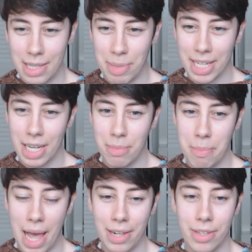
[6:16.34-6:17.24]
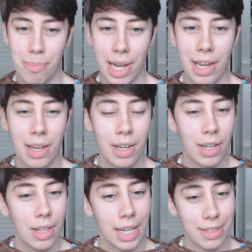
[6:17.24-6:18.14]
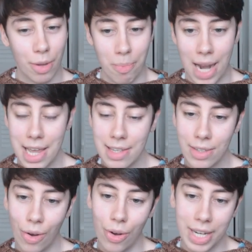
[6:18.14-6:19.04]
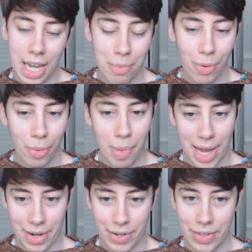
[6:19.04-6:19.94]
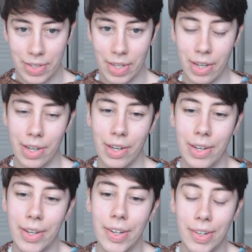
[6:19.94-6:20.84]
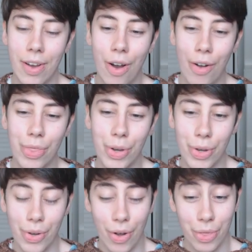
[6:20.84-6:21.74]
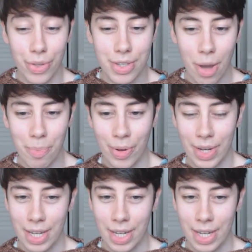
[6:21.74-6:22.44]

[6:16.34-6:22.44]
aspect can be balanced by like some lace or cable patterns on the top